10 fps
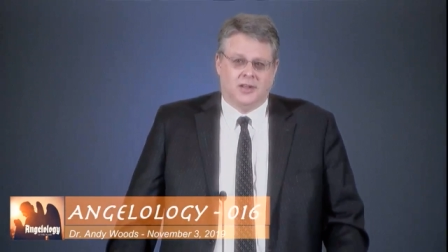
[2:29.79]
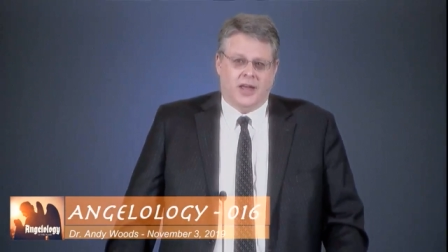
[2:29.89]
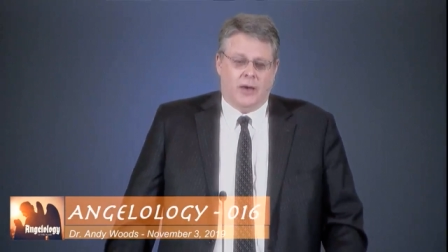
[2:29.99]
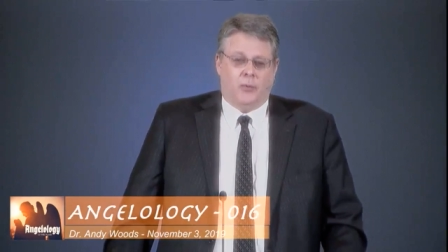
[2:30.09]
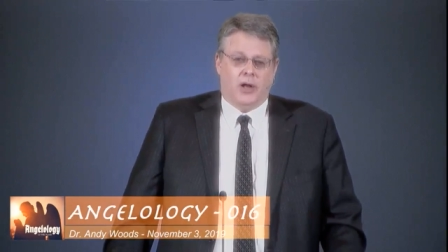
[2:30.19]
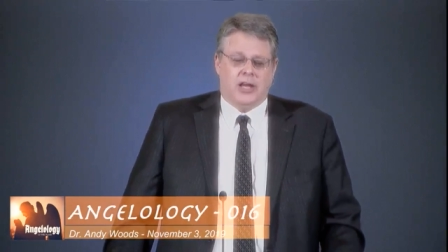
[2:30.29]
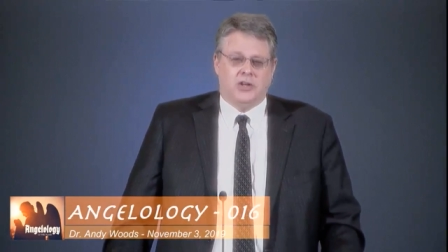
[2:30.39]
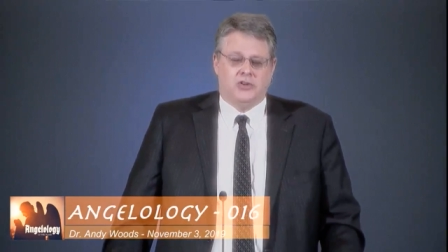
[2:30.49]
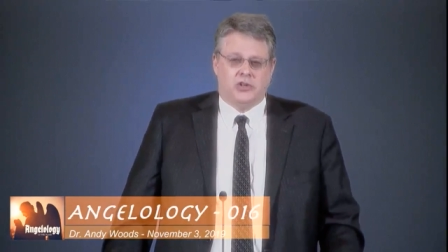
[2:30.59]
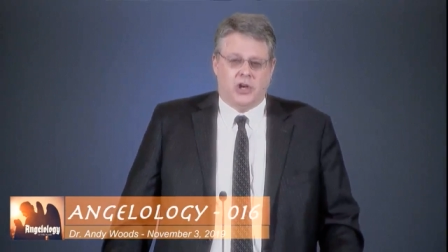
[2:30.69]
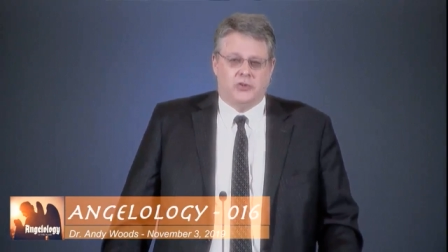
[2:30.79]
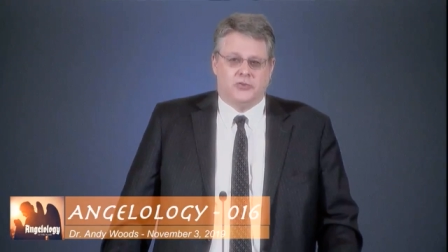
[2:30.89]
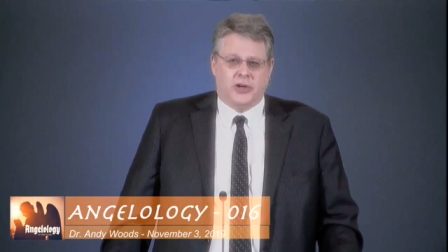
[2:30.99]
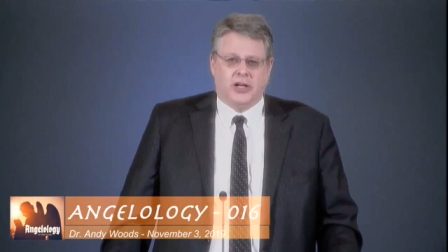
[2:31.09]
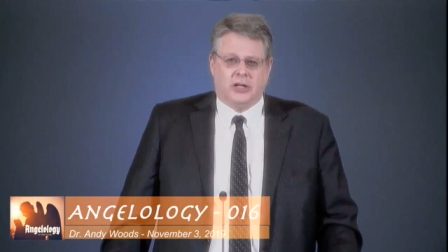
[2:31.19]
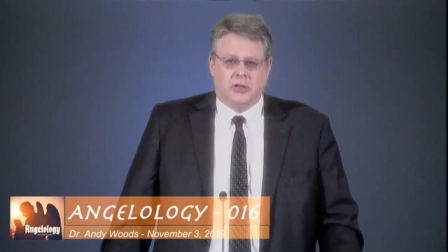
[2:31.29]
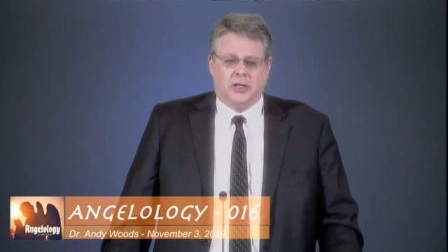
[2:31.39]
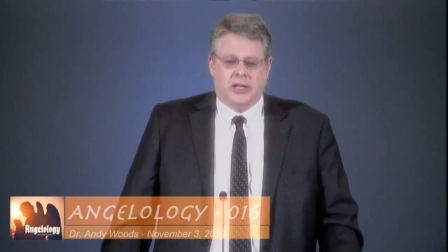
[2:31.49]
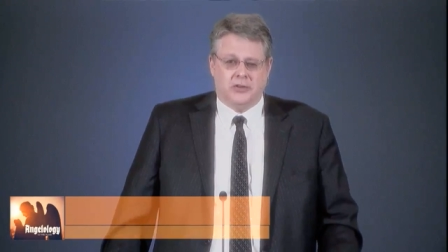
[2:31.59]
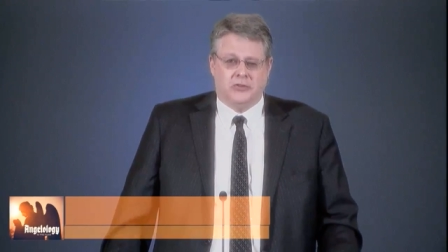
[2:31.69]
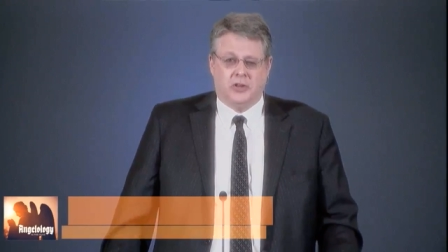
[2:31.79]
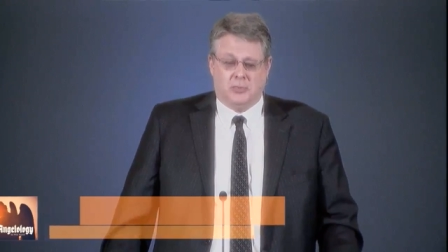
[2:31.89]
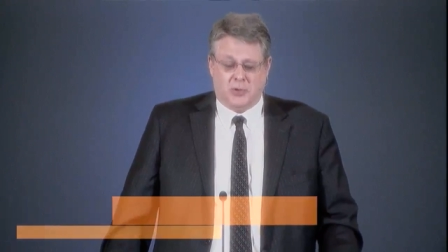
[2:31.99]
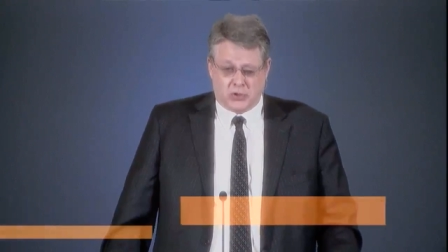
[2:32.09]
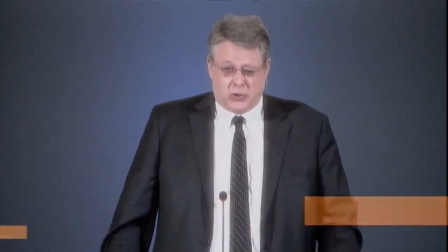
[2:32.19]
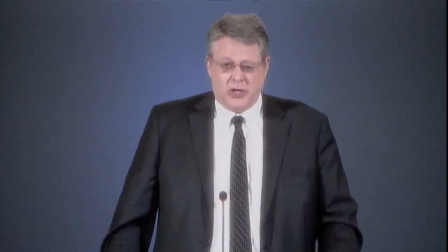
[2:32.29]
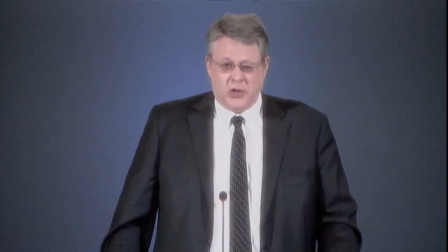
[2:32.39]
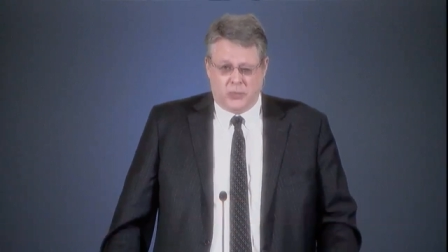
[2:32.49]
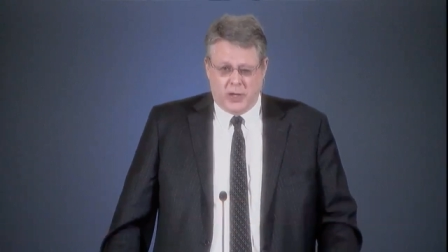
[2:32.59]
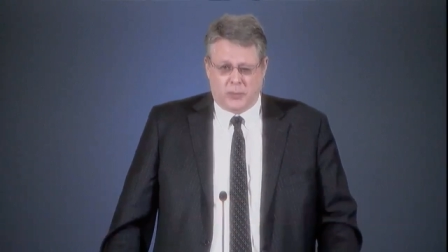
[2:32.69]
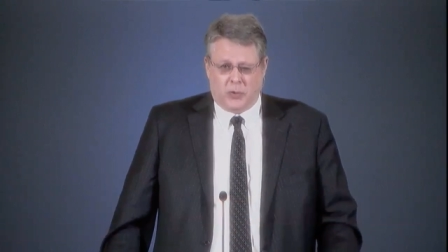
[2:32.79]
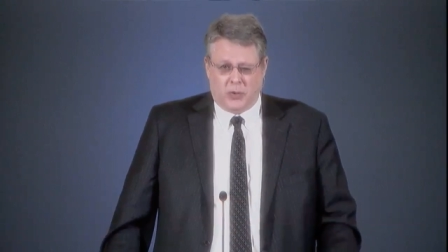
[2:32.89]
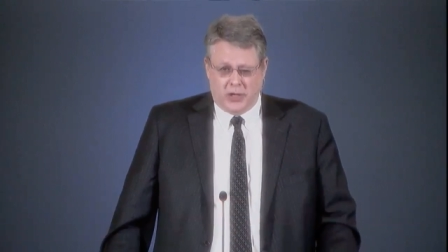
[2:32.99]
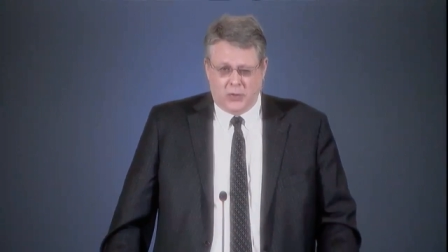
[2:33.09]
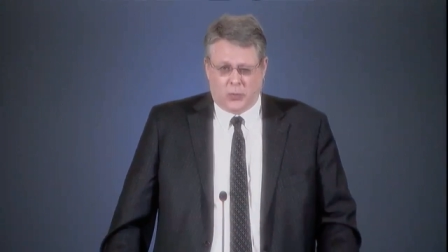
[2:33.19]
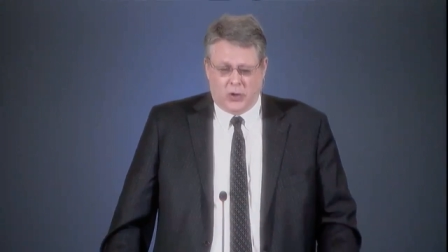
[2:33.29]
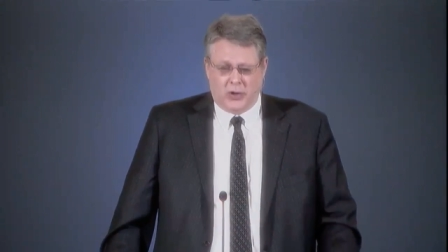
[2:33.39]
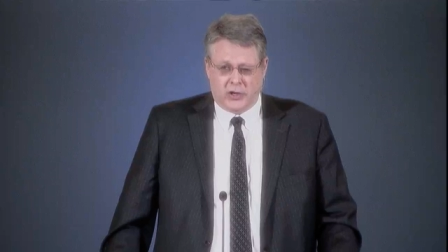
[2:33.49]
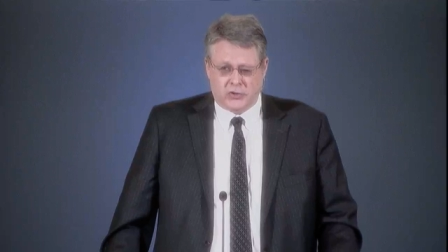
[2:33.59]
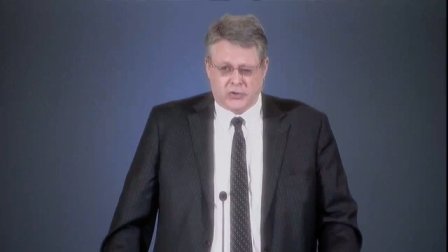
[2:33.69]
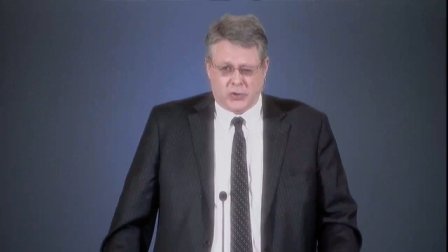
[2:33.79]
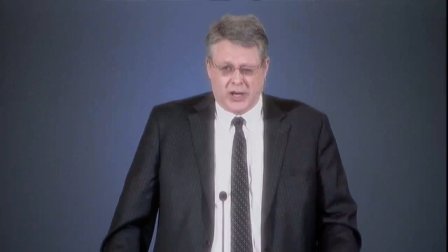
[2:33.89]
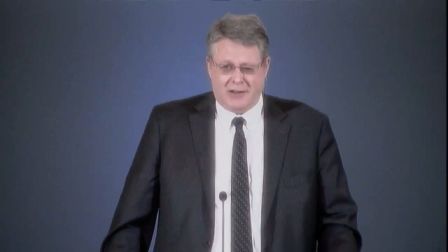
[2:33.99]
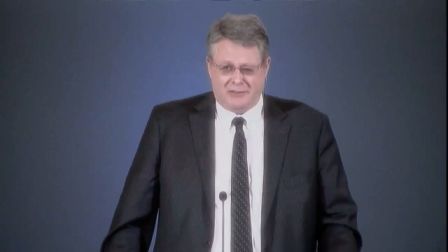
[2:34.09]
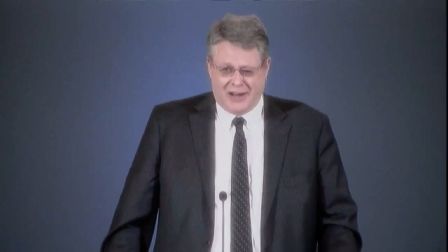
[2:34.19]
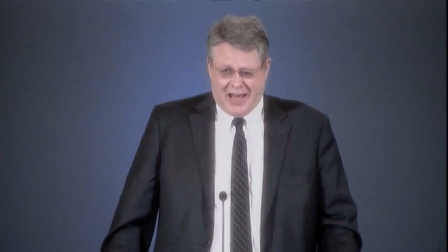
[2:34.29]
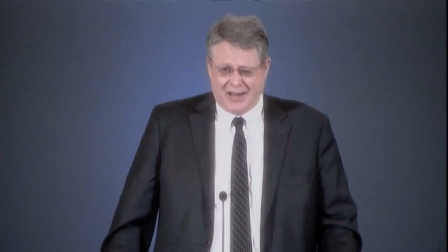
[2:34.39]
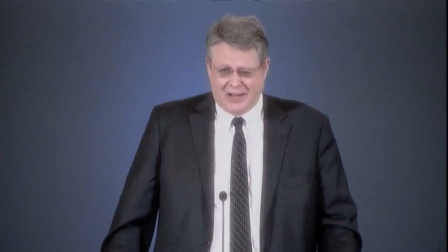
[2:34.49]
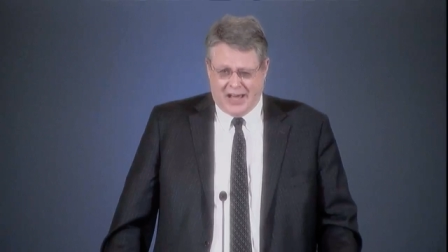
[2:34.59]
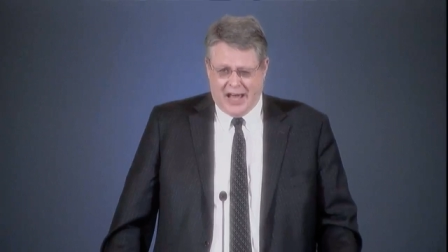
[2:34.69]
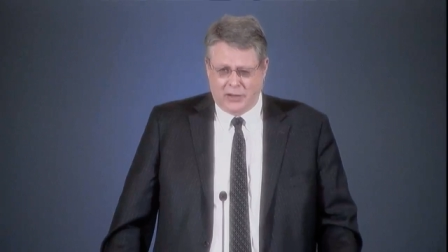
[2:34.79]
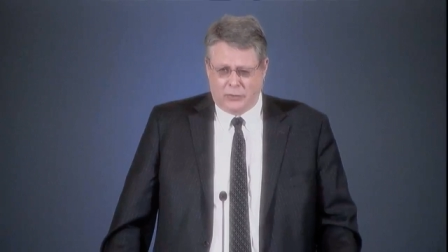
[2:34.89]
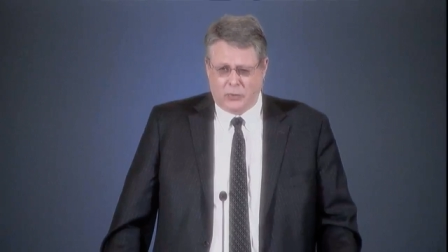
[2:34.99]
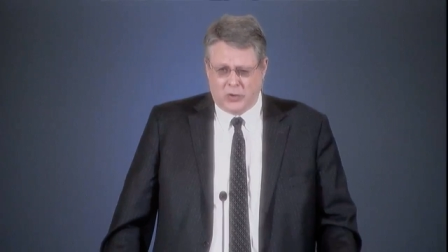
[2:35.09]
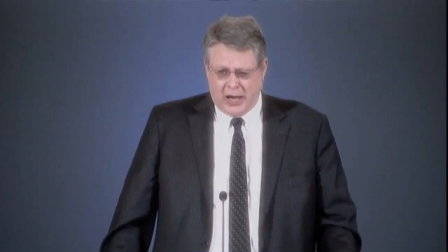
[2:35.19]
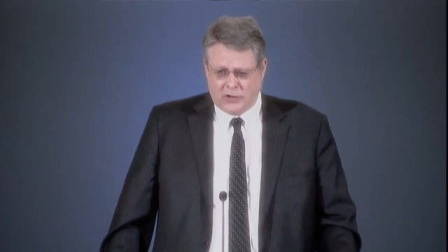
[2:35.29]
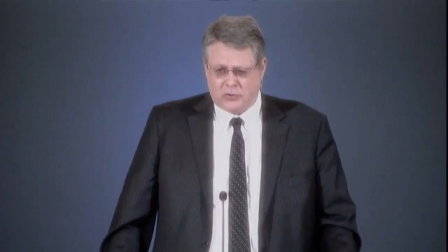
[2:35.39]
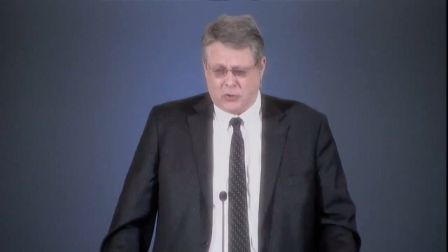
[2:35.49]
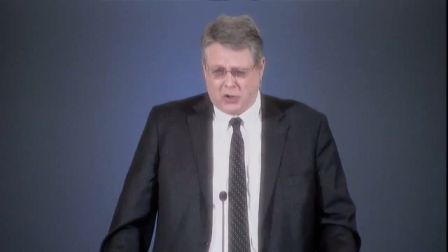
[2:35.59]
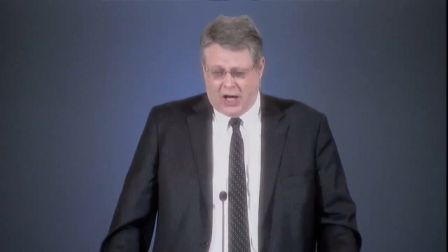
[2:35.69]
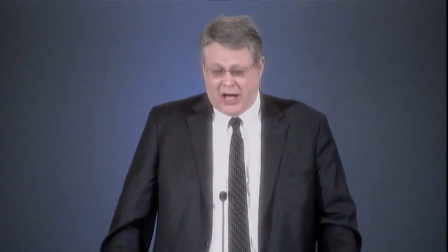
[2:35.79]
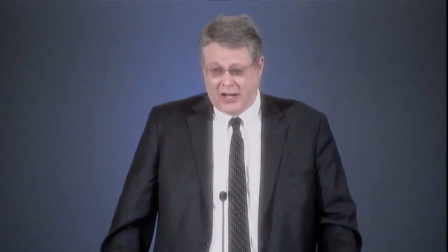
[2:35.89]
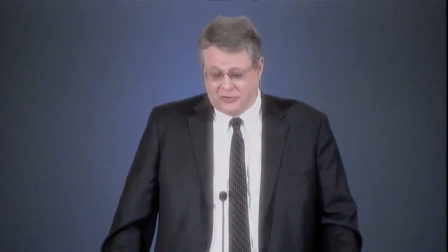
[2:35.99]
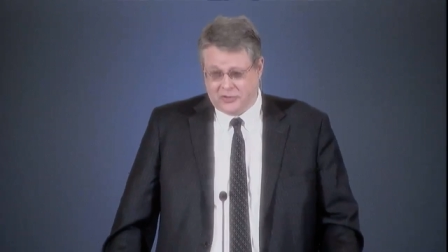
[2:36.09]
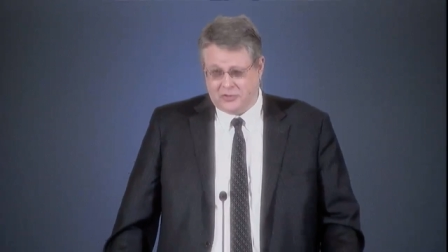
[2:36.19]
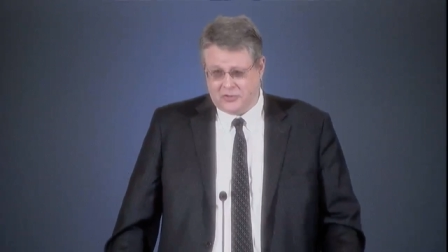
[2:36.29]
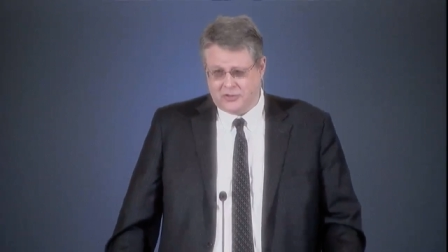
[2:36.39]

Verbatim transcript: And what he shows very clearly is that the majority of people in world history have not died through natural causes,